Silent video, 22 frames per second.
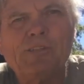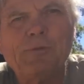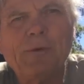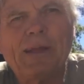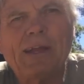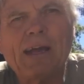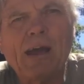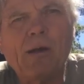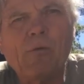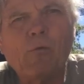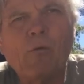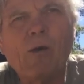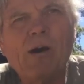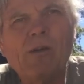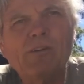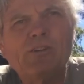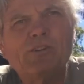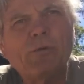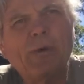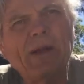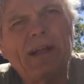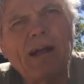Should we cut
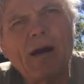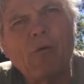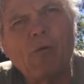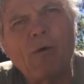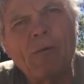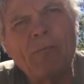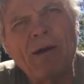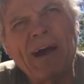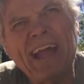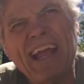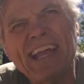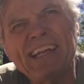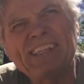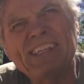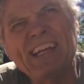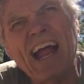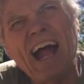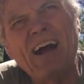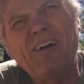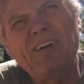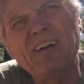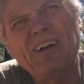one, should we cut one by
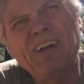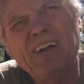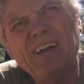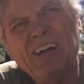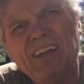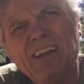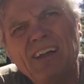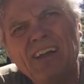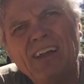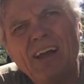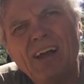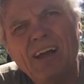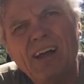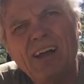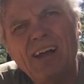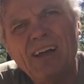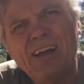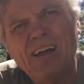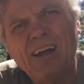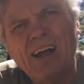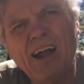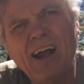eights now? Yeah, some
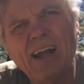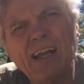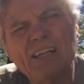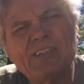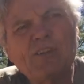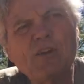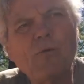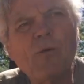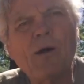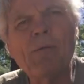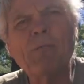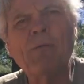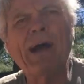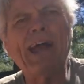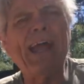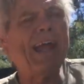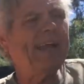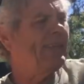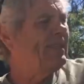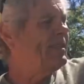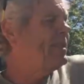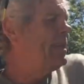siding. All right, let's do one
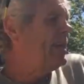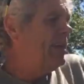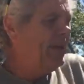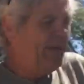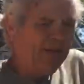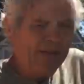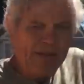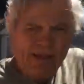by eights.